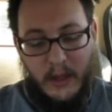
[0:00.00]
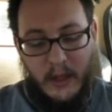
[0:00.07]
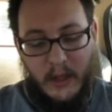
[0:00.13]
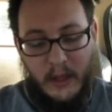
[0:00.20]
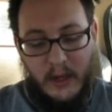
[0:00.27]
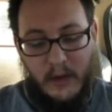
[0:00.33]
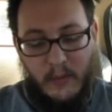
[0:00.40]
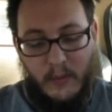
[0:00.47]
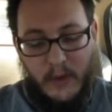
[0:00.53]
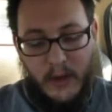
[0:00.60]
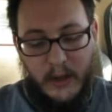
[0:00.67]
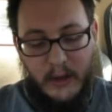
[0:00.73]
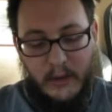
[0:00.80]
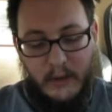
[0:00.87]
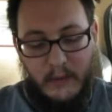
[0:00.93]
and you
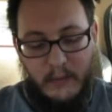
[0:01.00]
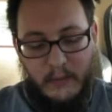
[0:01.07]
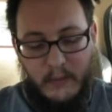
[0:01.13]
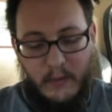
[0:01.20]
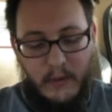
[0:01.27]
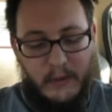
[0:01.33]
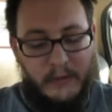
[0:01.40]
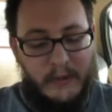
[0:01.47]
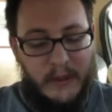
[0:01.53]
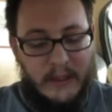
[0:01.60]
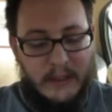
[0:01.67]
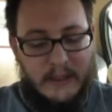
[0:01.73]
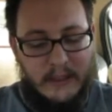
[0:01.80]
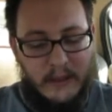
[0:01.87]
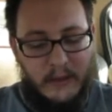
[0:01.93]
want more of
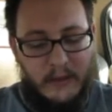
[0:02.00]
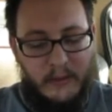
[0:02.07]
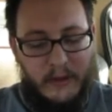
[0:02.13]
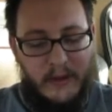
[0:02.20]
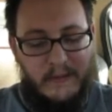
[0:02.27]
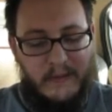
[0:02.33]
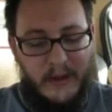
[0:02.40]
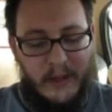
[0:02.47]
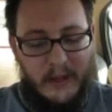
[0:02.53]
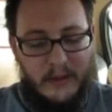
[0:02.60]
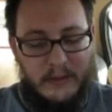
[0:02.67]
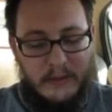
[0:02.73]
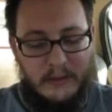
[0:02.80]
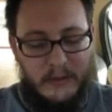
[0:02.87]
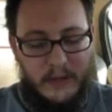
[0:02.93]
these low-key
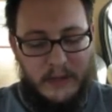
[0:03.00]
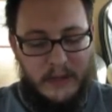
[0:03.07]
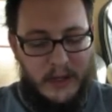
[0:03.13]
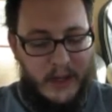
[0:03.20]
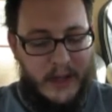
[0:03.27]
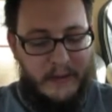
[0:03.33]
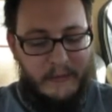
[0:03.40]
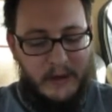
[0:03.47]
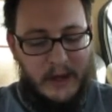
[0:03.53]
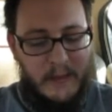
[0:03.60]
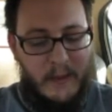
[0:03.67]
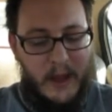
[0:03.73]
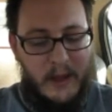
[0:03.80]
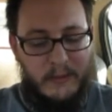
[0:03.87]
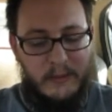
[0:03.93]
videos, which every time
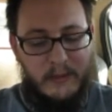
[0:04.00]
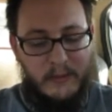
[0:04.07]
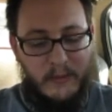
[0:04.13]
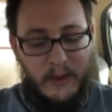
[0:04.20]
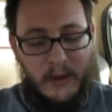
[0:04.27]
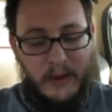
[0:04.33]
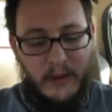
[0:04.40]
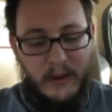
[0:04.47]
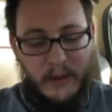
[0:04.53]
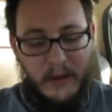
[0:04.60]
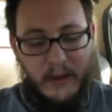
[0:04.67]
I upload one,